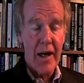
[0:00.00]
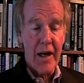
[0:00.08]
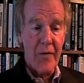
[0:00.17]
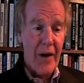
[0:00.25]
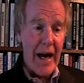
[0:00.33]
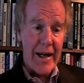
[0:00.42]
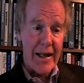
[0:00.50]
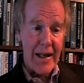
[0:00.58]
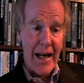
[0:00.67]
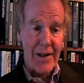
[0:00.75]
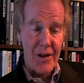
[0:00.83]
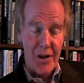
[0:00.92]
If I
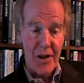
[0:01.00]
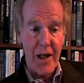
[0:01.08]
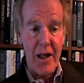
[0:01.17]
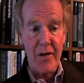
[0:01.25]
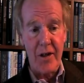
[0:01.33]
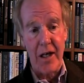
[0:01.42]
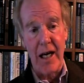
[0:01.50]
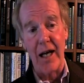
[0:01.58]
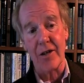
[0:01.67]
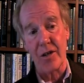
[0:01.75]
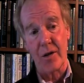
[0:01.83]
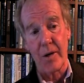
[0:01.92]
cannot see the
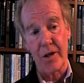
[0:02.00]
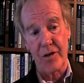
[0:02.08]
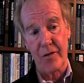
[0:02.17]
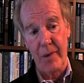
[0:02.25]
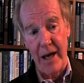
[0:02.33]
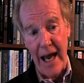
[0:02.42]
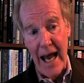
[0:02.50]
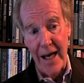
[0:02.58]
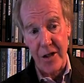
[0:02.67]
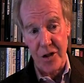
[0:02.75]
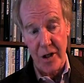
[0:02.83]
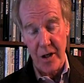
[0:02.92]
consequence of my
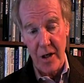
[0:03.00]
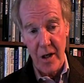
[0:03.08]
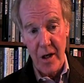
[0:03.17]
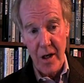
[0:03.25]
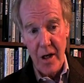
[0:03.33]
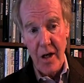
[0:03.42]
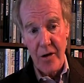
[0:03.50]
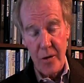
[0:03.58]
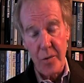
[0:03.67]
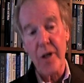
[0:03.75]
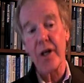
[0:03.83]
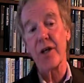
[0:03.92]
action, there
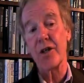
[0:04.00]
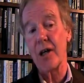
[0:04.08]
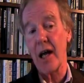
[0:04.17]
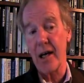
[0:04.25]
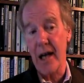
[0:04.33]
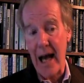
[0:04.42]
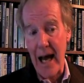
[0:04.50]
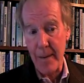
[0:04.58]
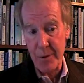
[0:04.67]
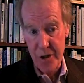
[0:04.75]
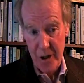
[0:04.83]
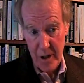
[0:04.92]
really is not an
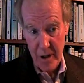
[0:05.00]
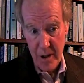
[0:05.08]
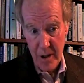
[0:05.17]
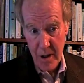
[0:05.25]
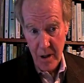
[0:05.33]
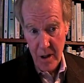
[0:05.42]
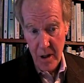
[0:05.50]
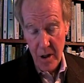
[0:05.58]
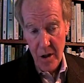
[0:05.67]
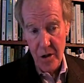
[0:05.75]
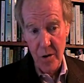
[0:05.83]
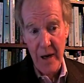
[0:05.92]
option
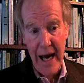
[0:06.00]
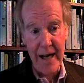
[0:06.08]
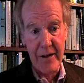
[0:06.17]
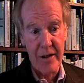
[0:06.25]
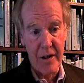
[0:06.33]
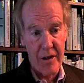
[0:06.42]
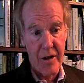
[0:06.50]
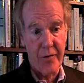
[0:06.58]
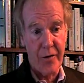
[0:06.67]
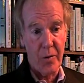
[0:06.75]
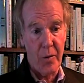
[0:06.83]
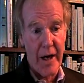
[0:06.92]
to act in a
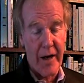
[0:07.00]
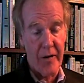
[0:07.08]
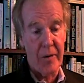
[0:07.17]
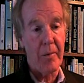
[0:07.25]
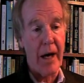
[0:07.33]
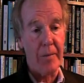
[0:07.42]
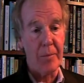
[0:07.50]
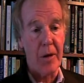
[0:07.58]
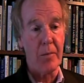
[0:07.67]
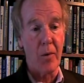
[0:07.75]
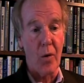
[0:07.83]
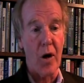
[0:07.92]
different way that might be
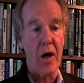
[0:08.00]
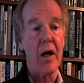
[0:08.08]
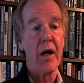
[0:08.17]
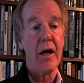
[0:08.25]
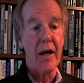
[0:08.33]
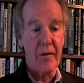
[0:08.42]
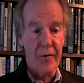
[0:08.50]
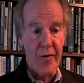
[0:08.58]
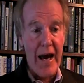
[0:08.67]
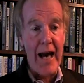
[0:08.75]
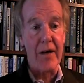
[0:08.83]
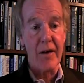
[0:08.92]
more, in
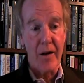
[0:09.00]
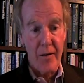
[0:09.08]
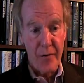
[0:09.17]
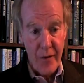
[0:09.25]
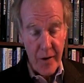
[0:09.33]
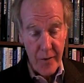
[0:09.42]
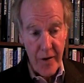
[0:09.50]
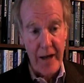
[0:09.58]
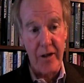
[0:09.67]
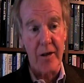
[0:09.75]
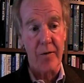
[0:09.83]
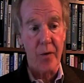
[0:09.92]
fact,
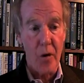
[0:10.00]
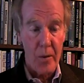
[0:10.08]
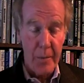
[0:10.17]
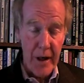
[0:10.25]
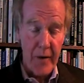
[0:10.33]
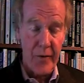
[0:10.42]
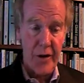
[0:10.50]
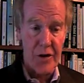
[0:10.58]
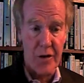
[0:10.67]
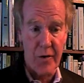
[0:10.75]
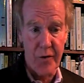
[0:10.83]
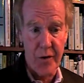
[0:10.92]
effective or
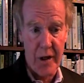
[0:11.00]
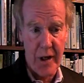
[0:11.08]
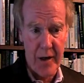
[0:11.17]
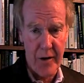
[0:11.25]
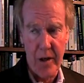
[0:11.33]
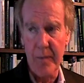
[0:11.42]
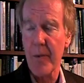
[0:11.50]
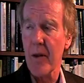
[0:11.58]
beneficial for another.